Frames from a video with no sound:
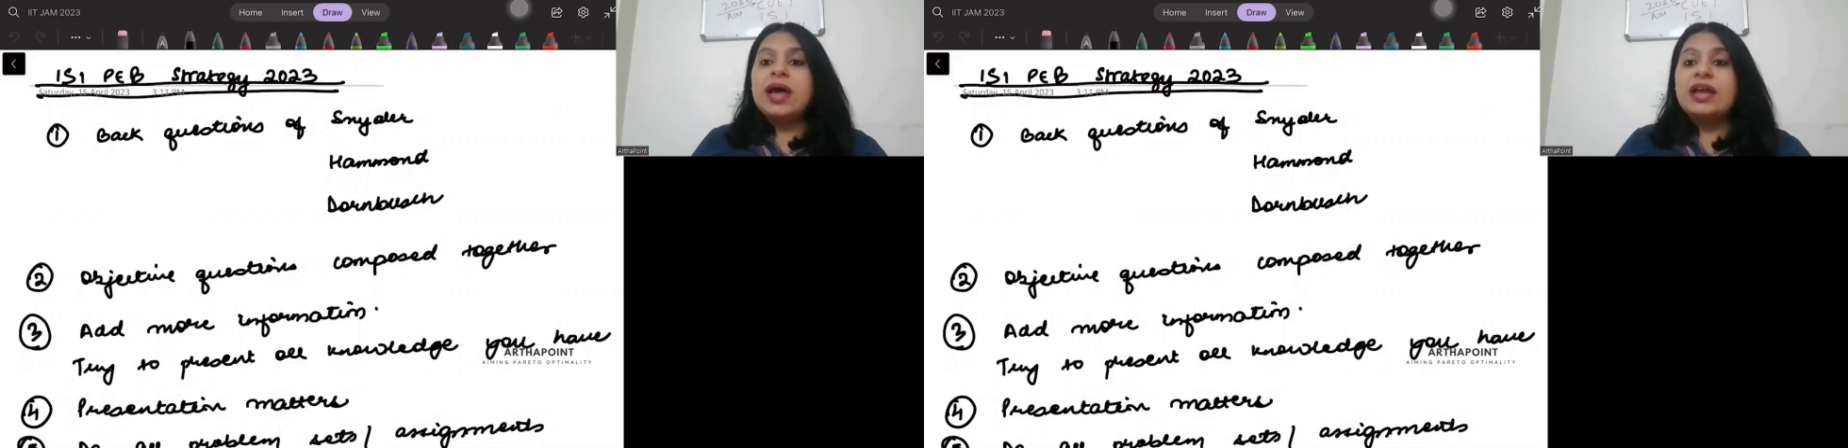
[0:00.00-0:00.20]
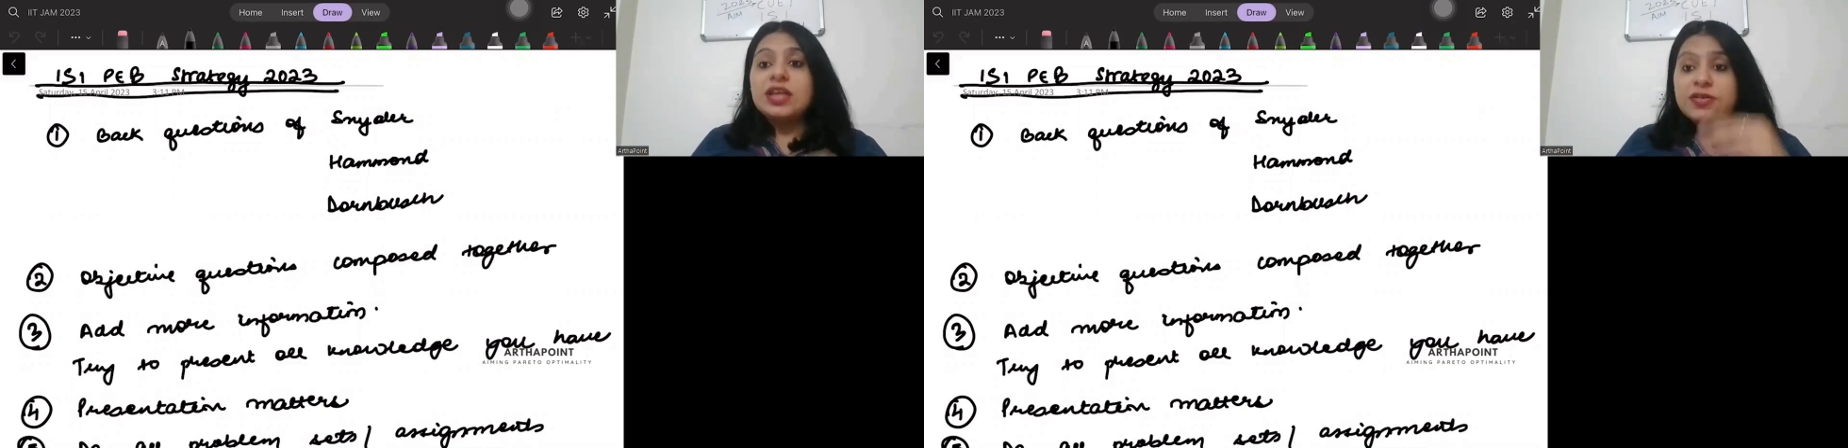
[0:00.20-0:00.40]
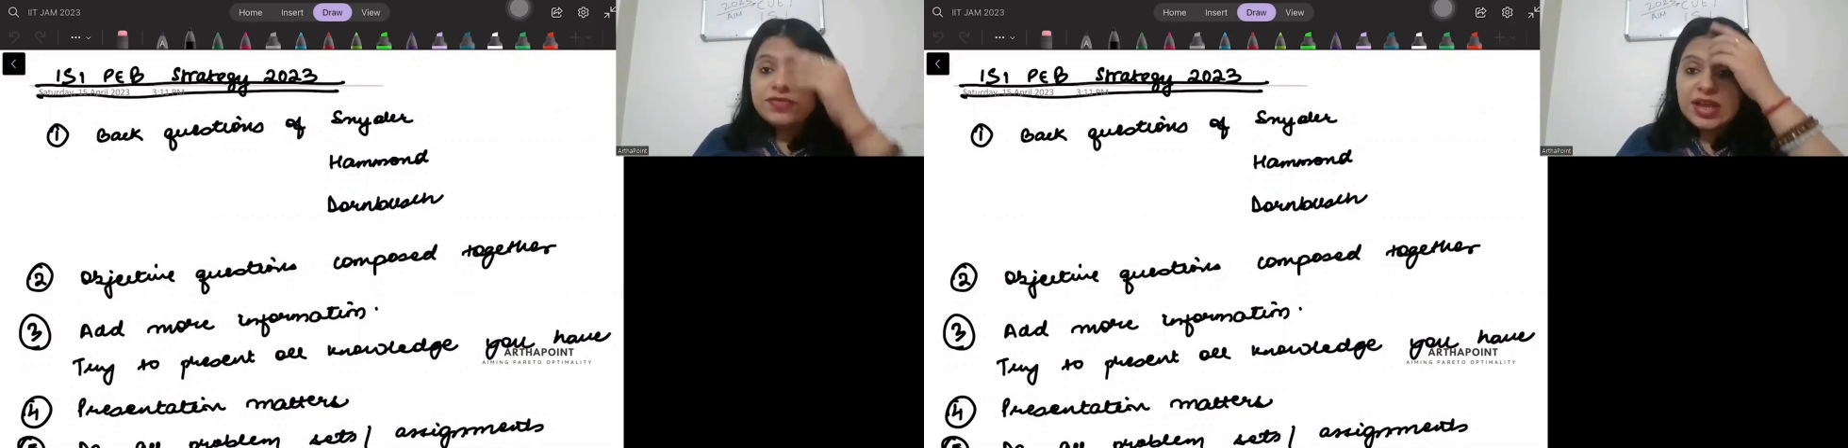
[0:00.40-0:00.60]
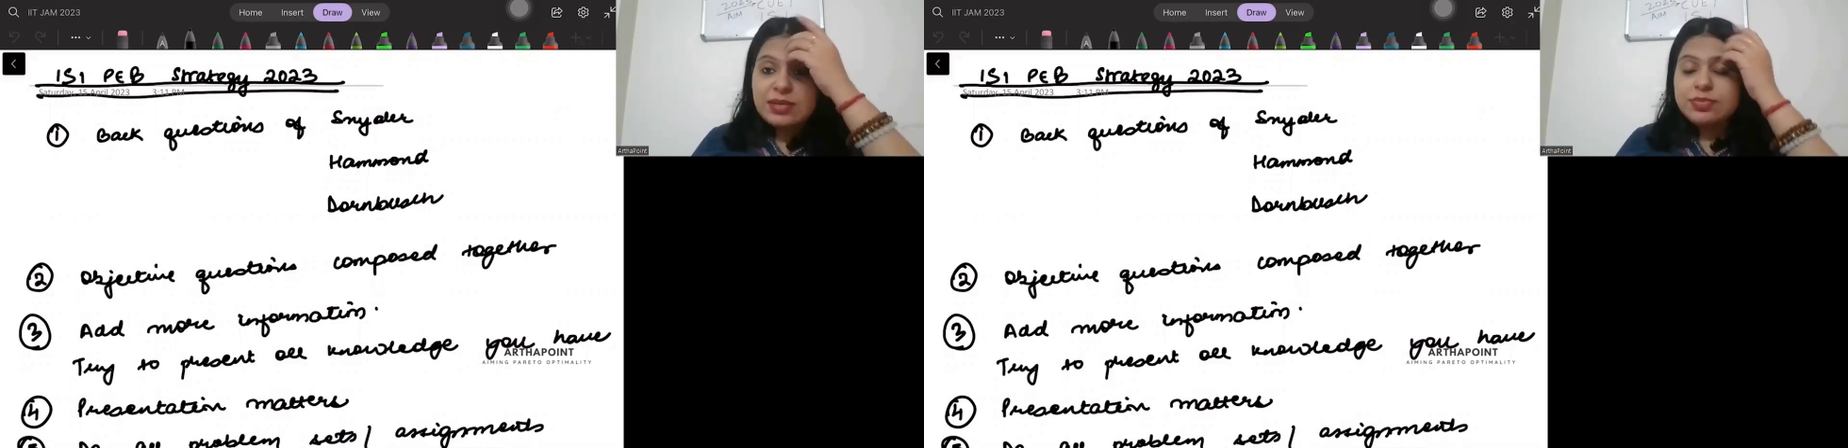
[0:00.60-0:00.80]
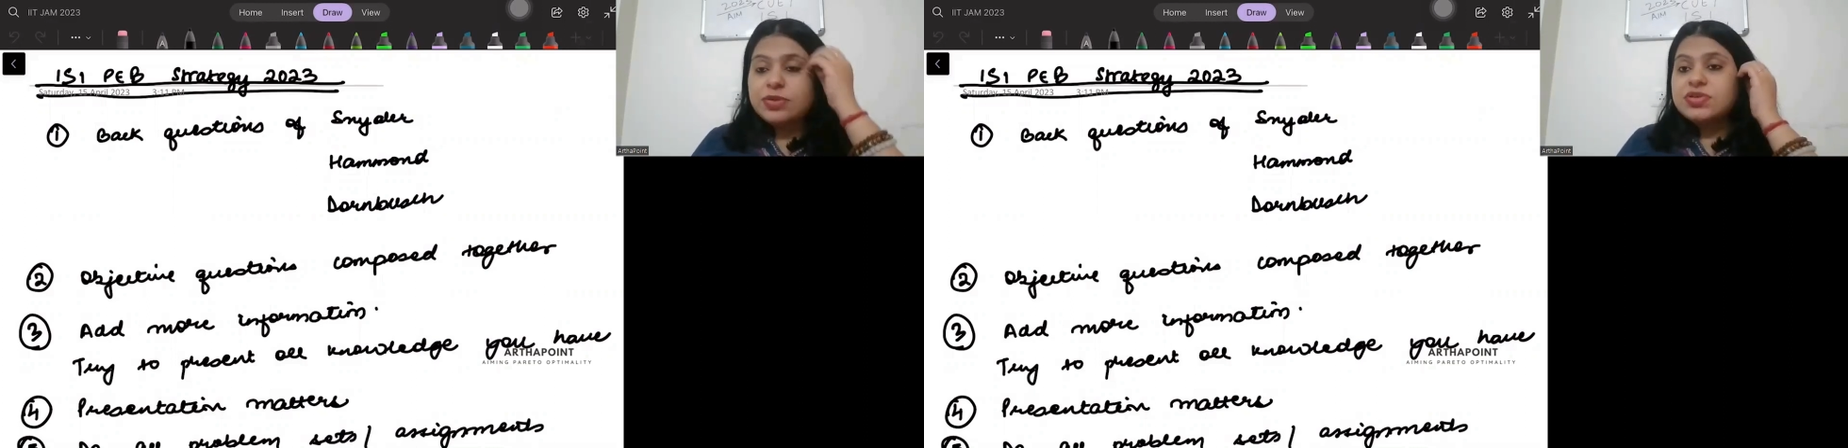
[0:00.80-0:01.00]
And if
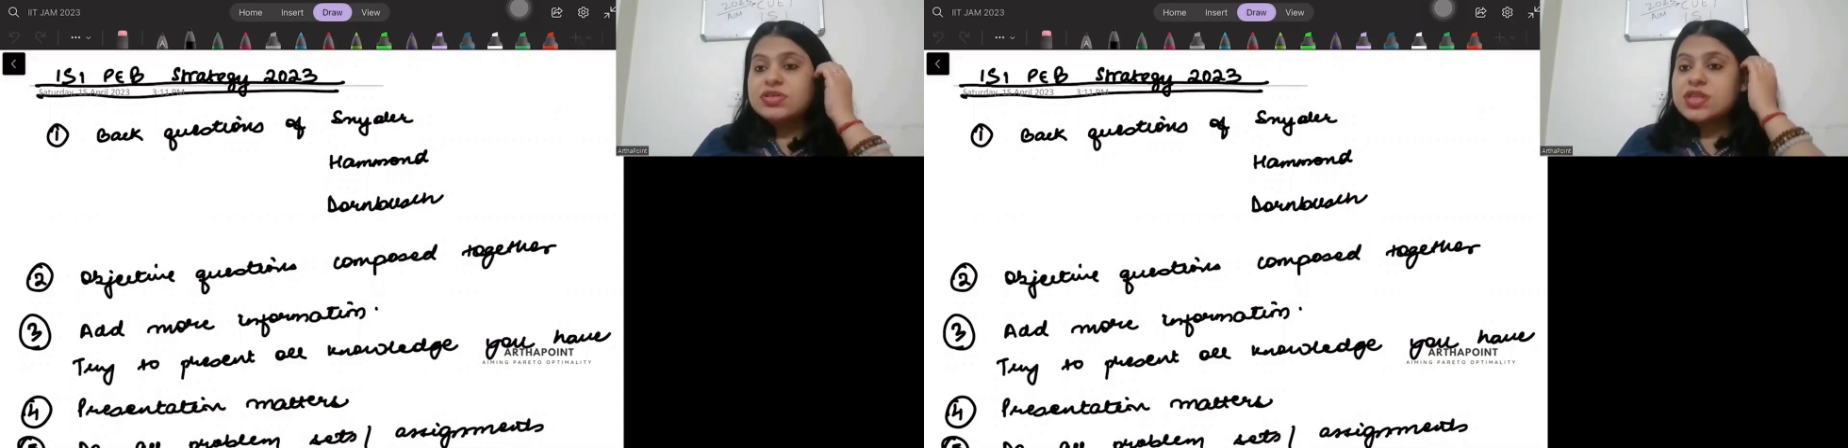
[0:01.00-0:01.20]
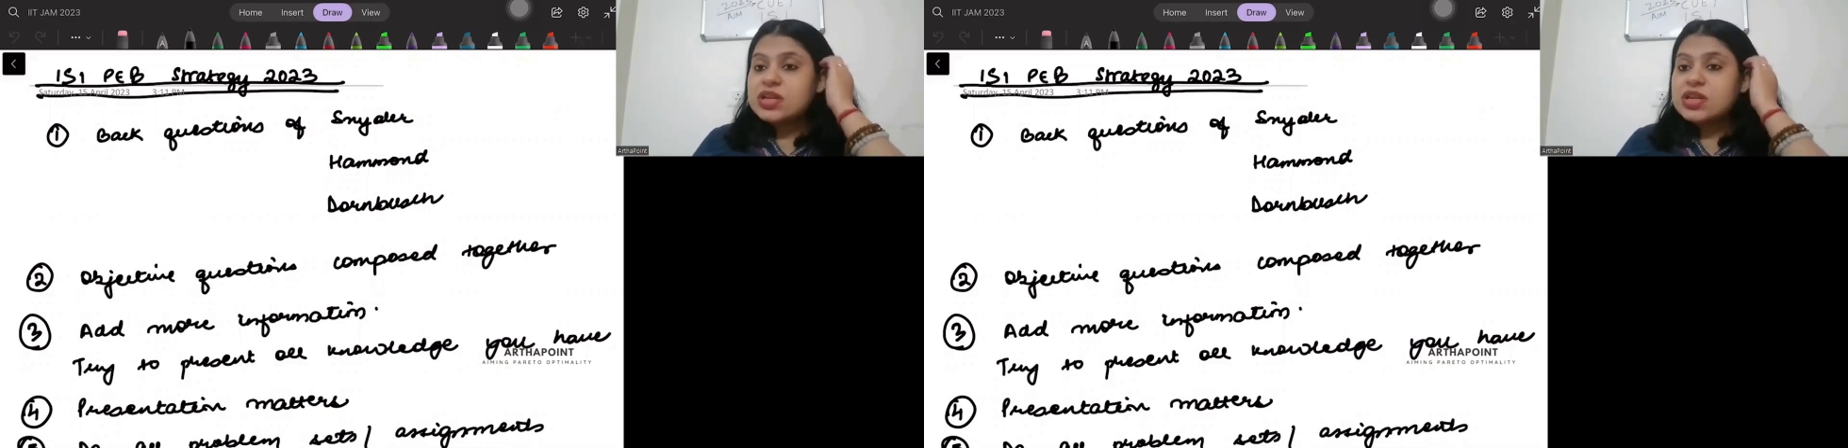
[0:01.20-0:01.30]
time permits,